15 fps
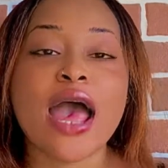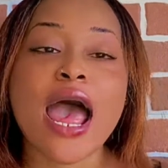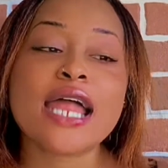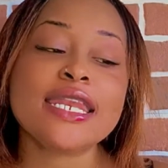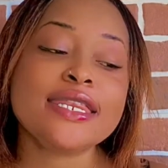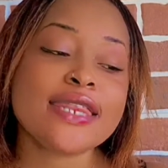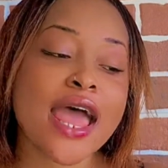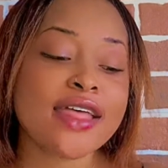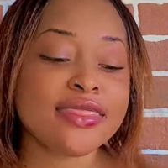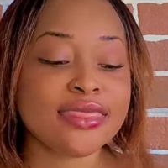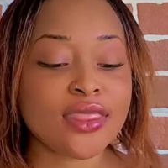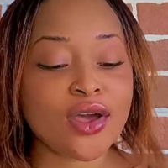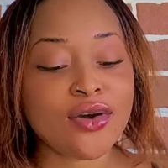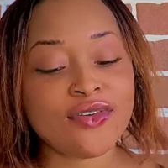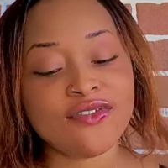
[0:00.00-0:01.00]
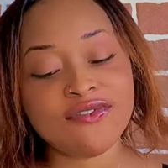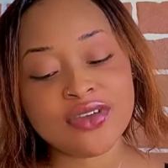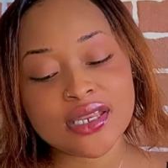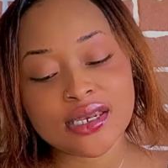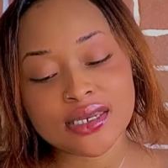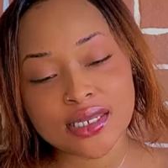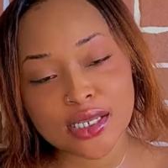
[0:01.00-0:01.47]
another
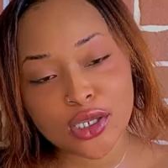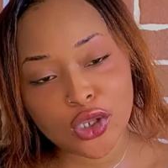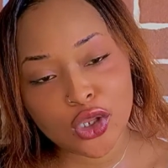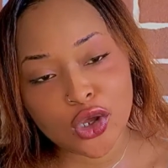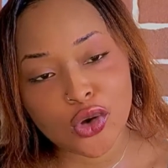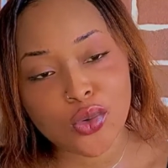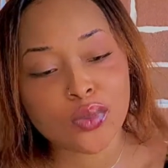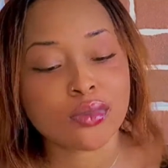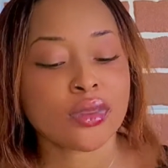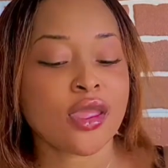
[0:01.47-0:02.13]
video.